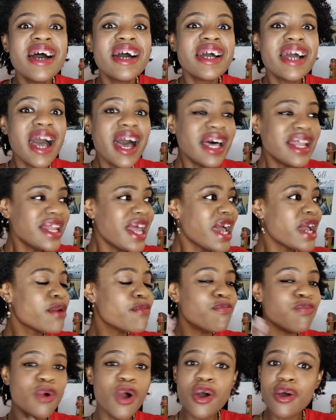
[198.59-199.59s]

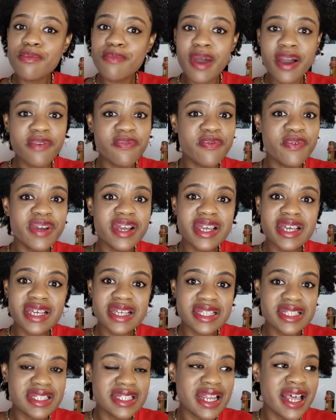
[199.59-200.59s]
God broke my
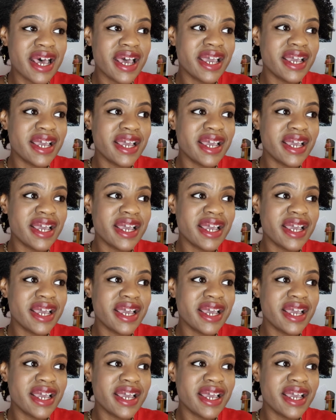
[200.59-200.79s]
friends,